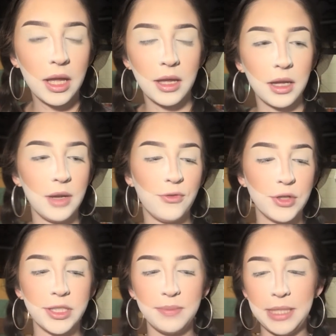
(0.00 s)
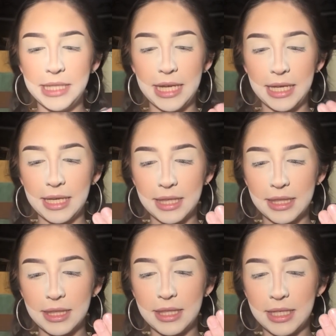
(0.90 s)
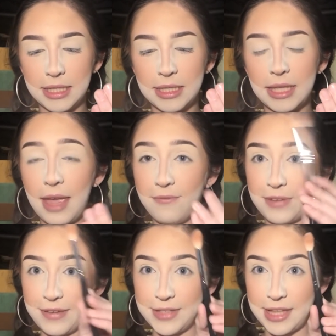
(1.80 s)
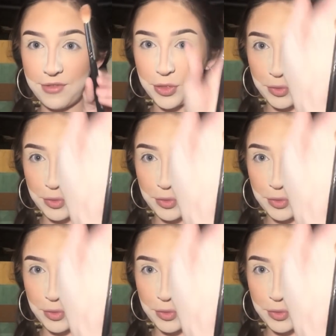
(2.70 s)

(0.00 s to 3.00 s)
I'm gonna first be taking this M five seven